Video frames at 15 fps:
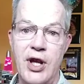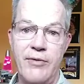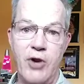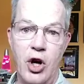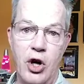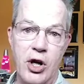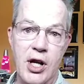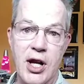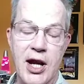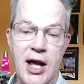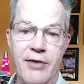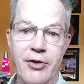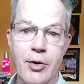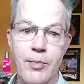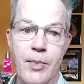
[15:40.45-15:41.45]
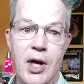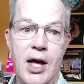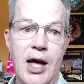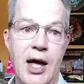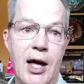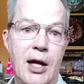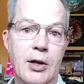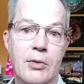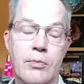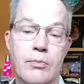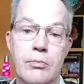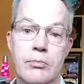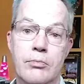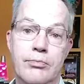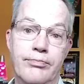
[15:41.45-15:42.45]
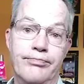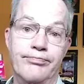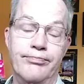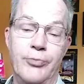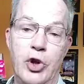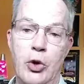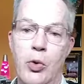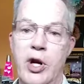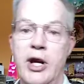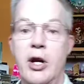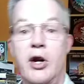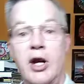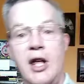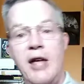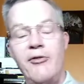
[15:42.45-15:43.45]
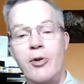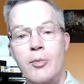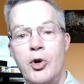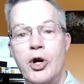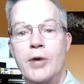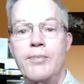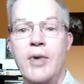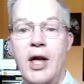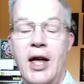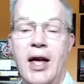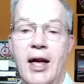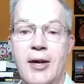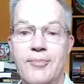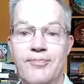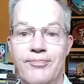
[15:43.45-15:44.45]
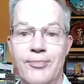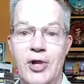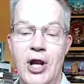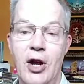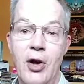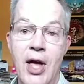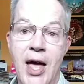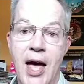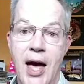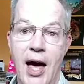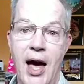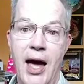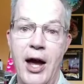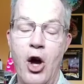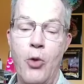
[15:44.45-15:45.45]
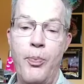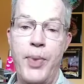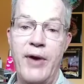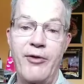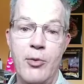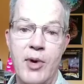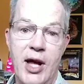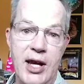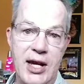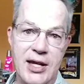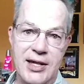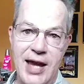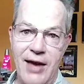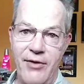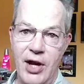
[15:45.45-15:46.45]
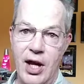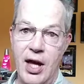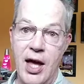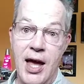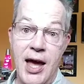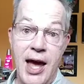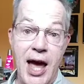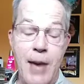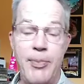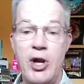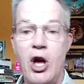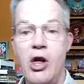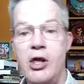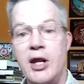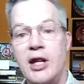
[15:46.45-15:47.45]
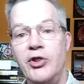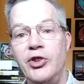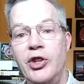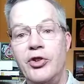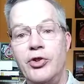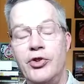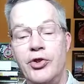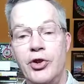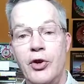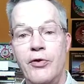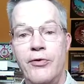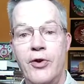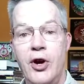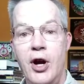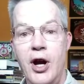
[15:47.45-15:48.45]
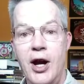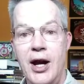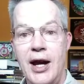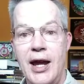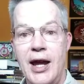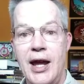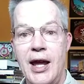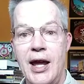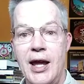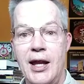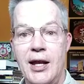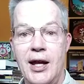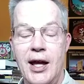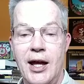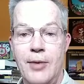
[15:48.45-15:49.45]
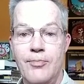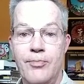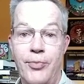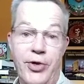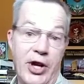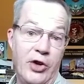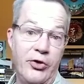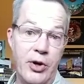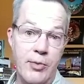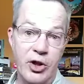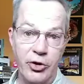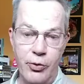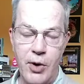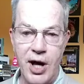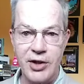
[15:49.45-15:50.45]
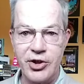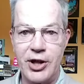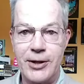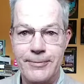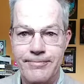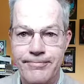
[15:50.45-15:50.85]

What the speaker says: Have you heard any of them? Do you want to hear any of them? Or, you know, I hope everybody is having a happy holiday season so far, and thanks very much for watching.